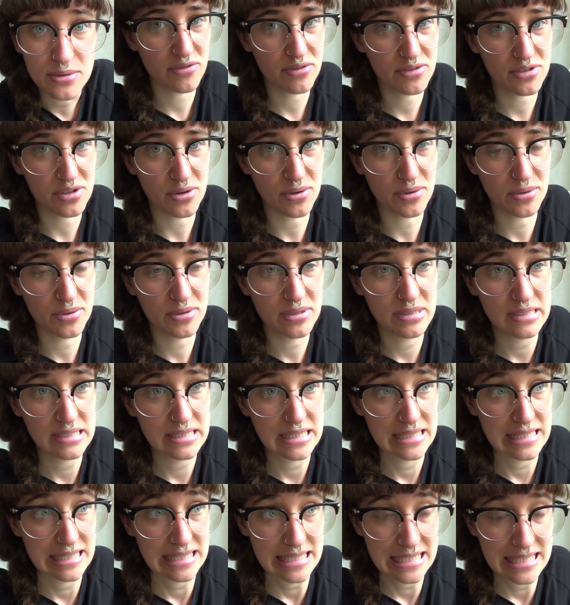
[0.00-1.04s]
so
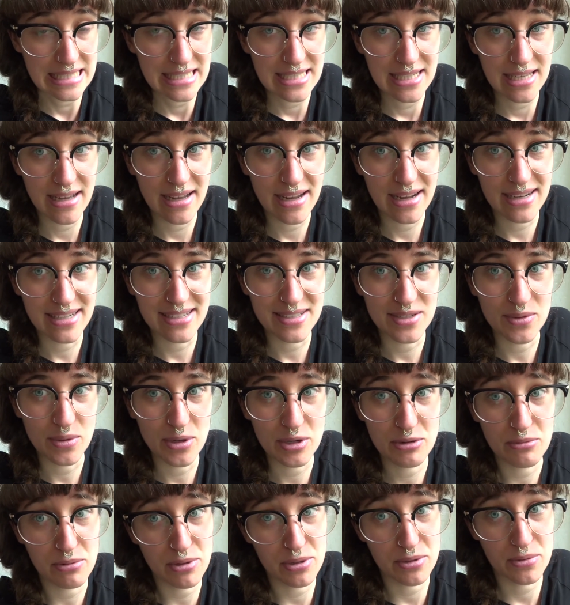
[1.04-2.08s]
I need to
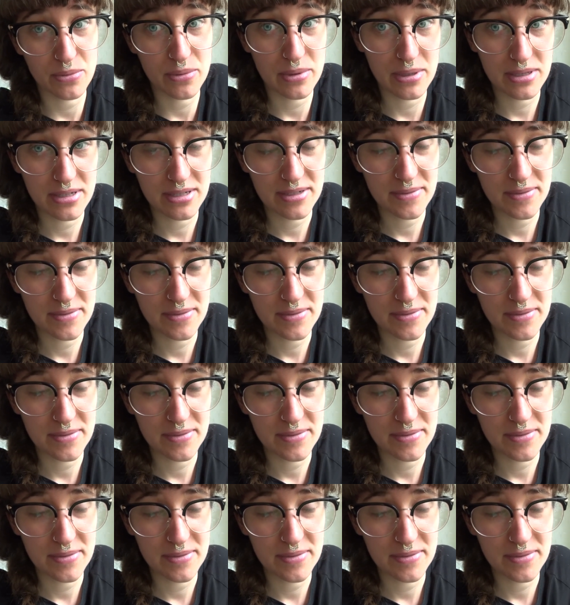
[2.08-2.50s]
work, work, work.